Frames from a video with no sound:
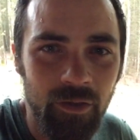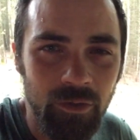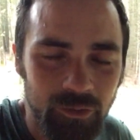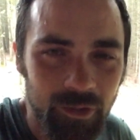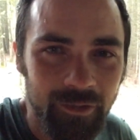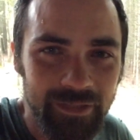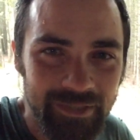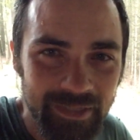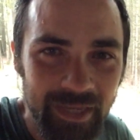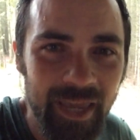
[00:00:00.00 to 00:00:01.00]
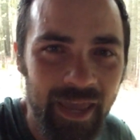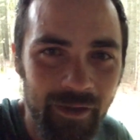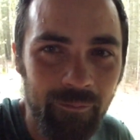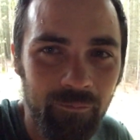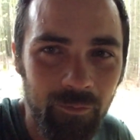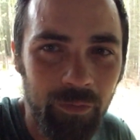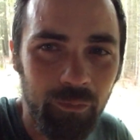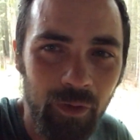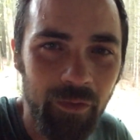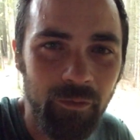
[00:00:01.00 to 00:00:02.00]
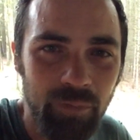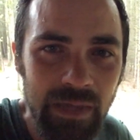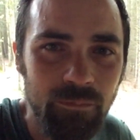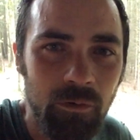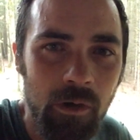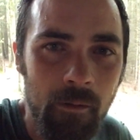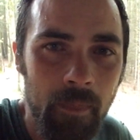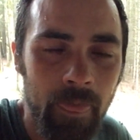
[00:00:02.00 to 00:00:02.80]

you'll start to see Him through other people.